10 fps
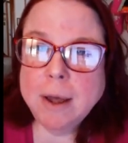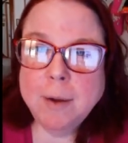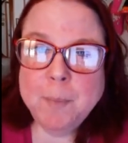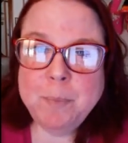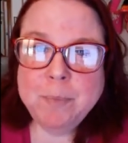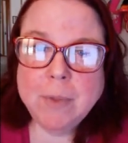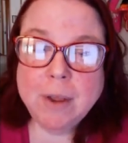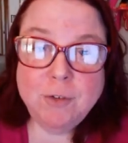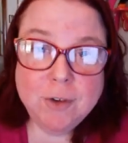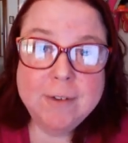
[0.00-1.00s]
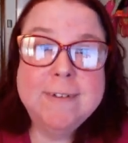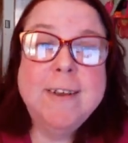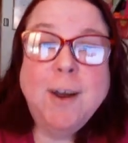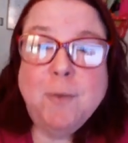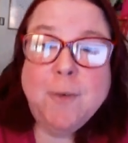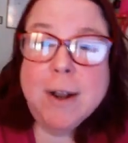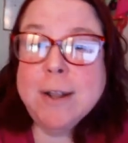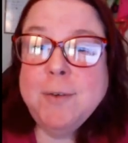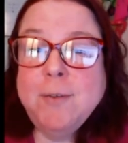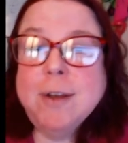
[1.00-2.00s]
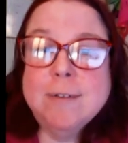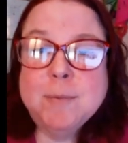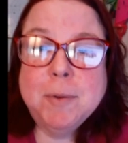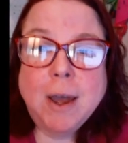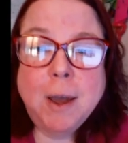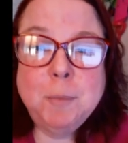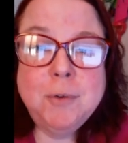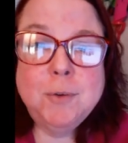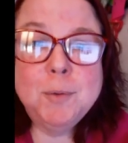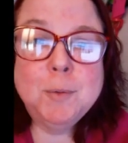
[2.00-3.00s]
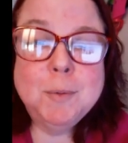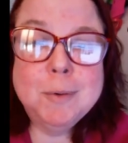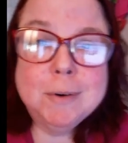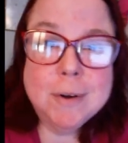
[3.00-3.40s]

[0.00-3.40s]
Um, as you can see, I finally found some time to